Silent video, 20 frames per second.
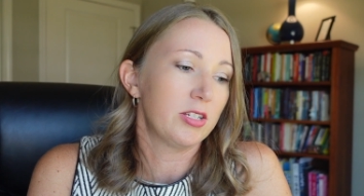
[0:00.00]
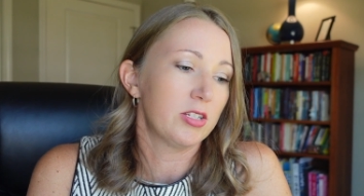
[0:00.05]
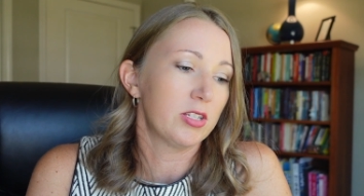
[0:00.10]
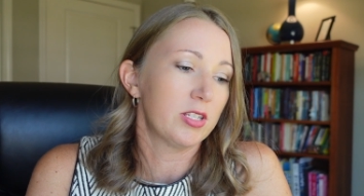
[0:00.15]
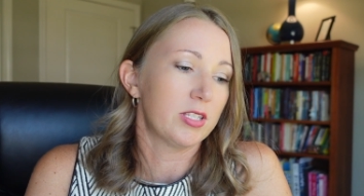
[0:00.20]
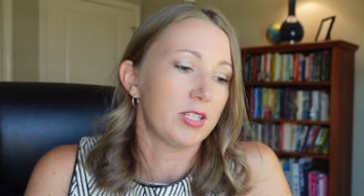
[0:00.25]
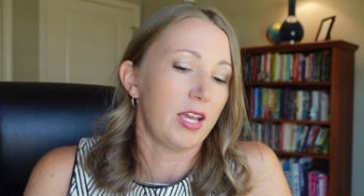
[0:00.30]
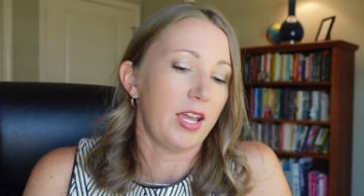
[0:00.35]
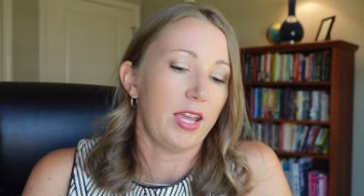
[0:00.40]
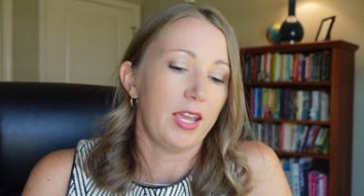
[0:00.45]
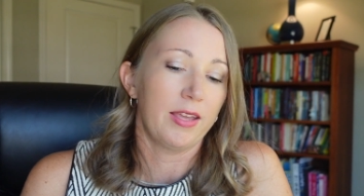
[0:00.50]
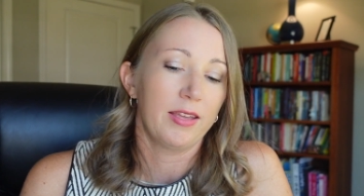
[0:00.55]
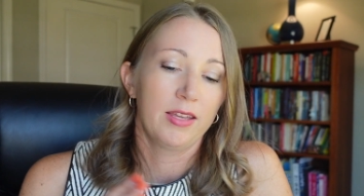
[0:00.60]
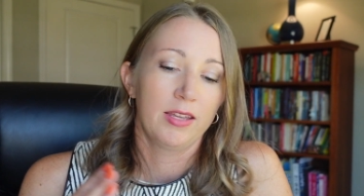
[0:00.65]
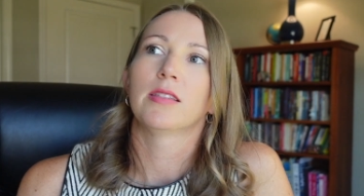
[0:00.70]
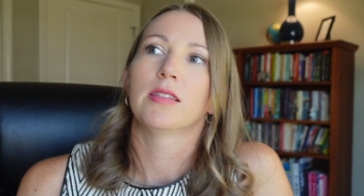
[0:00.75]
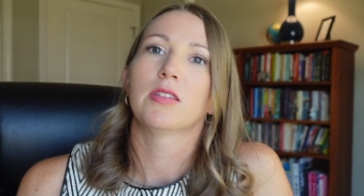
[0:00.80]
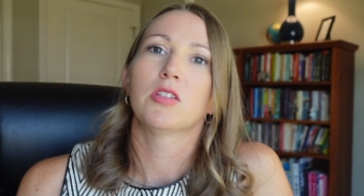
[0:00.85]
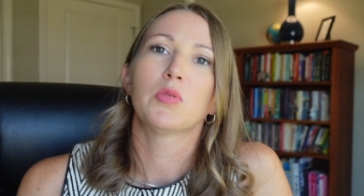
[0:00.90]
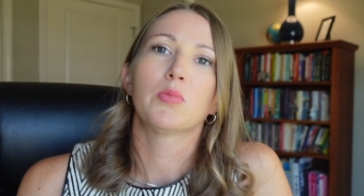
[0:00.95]
just say
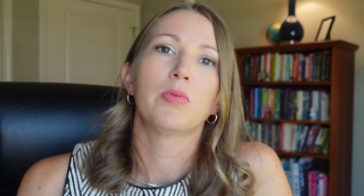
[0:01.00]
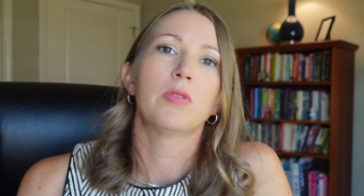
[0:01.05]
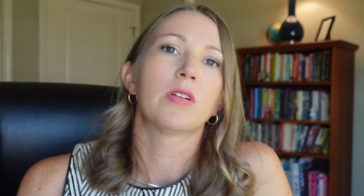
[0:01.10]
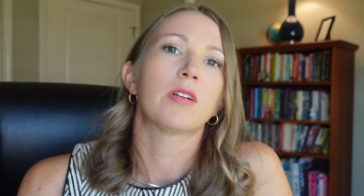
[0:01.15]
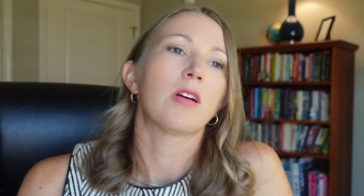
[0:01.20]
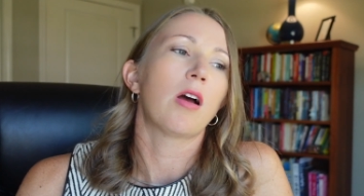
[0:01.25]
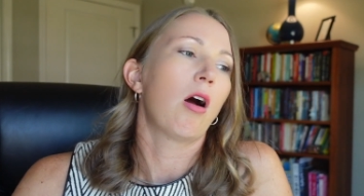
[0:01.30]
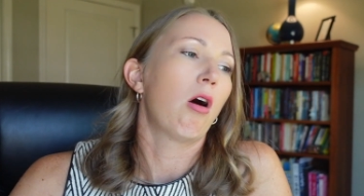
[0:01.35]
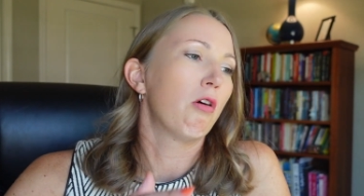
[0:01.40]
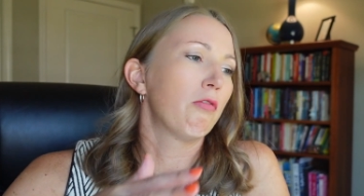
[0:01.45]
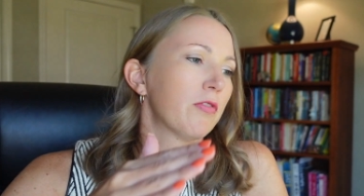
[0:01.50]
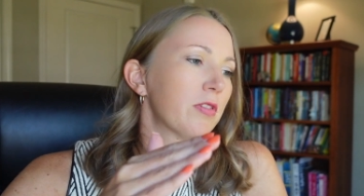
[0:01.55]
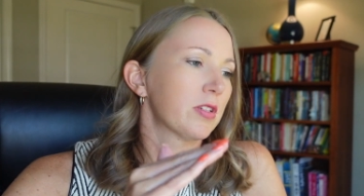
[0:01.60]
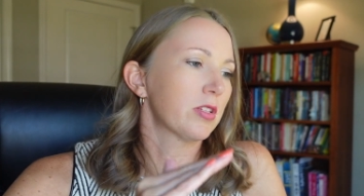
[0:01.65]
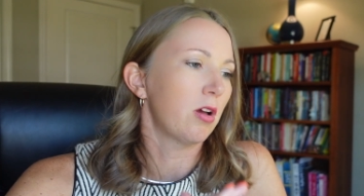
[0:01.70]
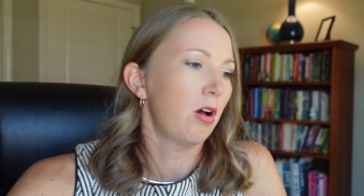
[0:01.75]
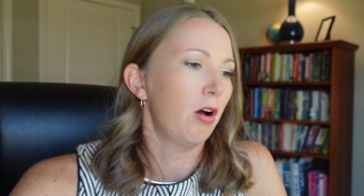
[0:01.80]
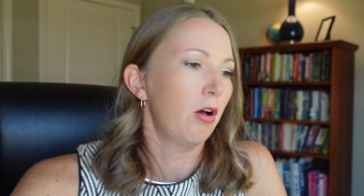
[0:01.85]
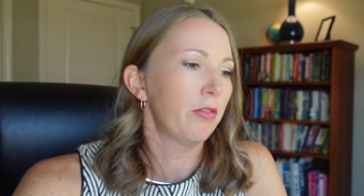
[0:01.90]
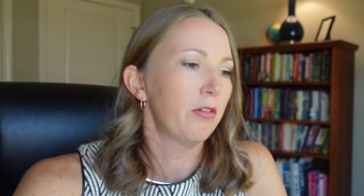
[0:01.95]
this book
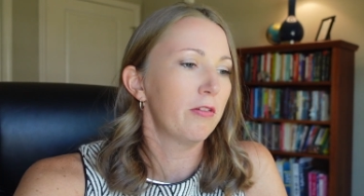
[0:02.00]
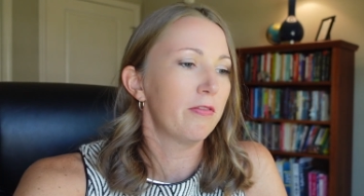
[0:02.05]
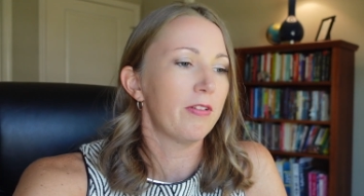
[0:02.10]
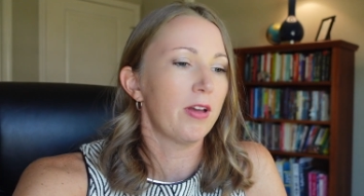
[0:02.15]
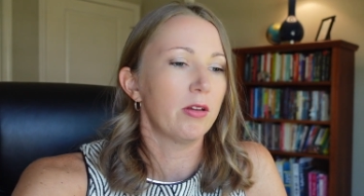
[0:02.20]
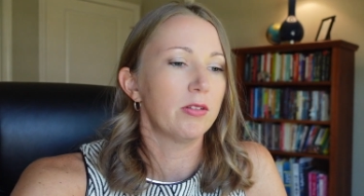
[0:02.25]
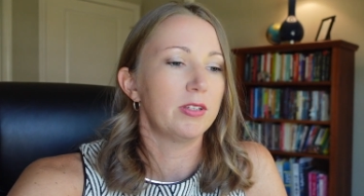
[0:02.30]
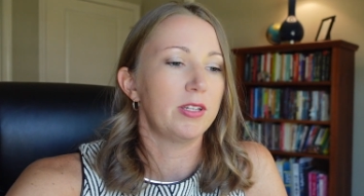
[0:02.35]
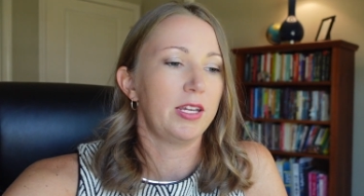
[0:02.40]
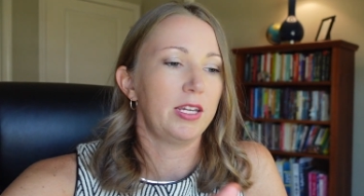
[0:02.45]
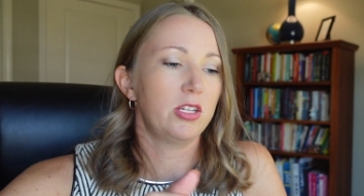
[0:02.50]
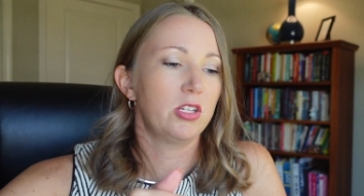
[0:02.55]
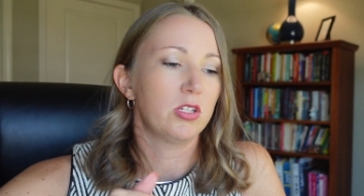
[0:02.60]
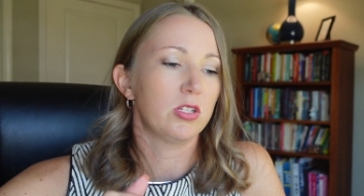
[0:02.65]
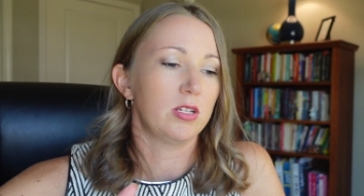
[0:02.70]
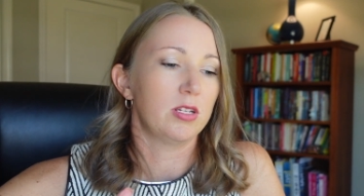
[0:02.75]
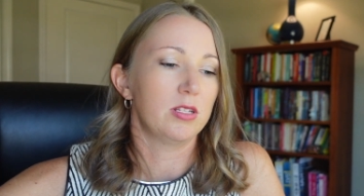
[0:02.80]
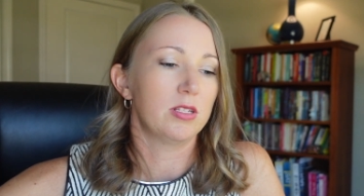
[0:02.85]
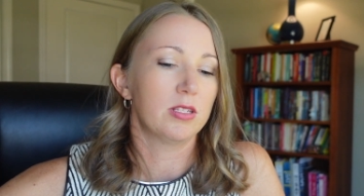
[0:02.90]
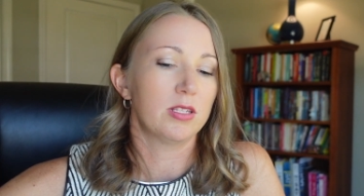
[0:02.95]
offers all the
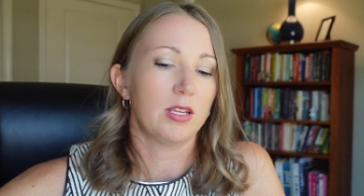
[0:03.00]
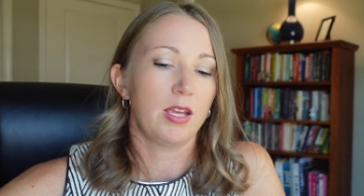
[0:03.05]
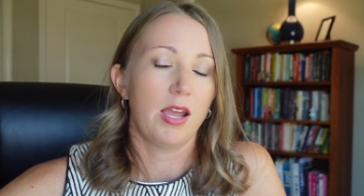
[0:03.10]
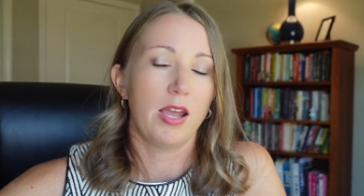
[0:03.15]
foundations